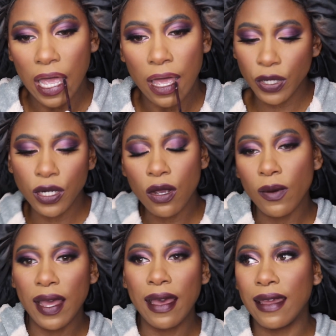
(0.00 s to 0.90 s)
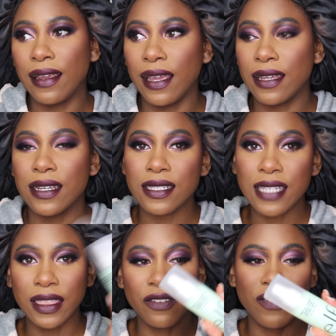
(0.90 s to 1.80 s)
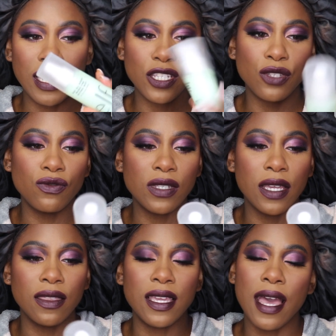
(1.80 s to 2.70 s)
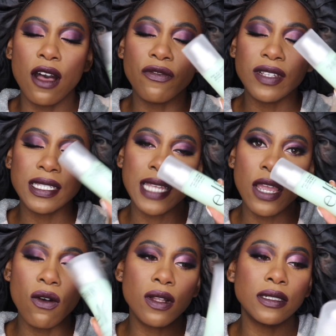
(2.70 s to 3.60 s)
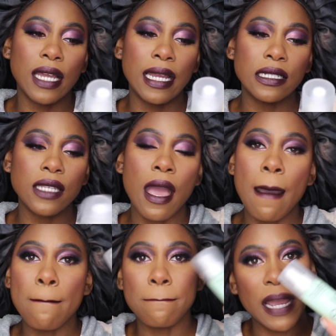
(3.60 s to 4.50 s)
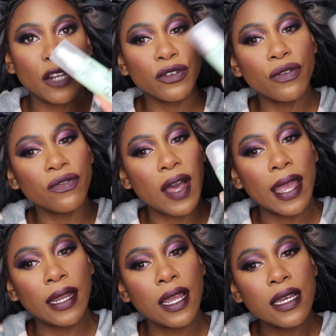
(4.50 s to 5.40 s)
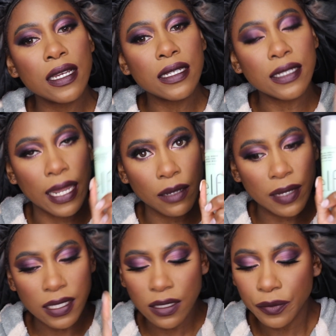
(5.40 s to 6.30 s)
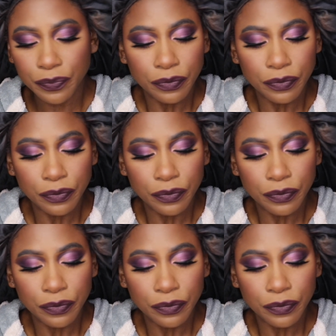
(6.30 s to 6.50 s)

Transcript: We're gonna go ahead and set the face using the e.l.f. Stay All Night Microfine Setting Mist.